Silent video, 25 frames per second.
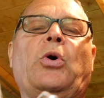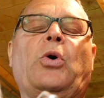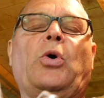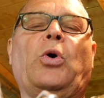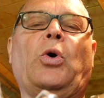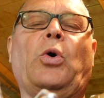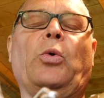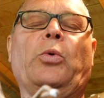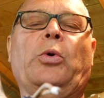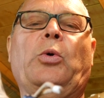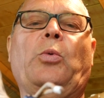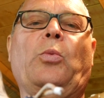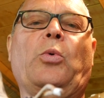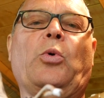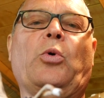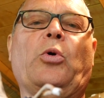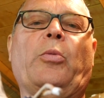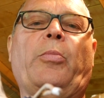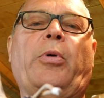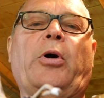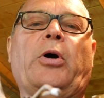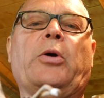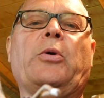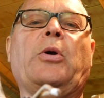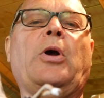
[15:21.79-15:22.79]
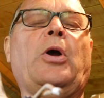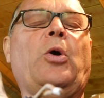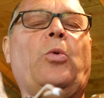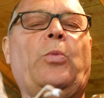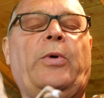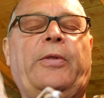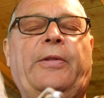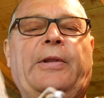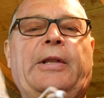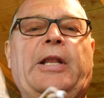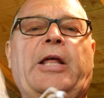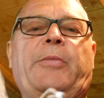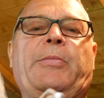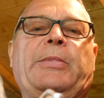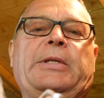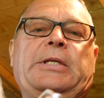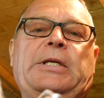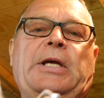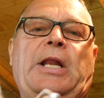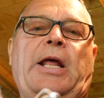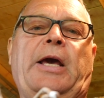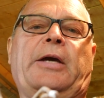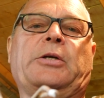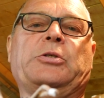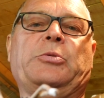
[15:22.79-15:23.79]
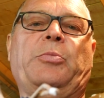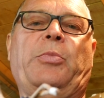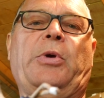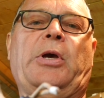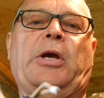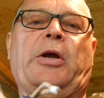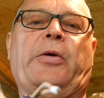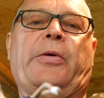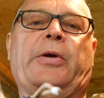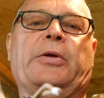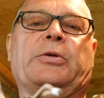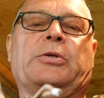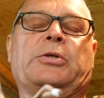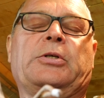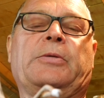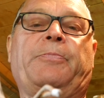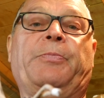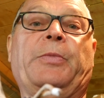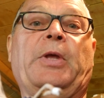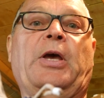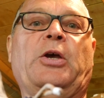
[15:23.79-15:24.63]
or a warbow with limited experience.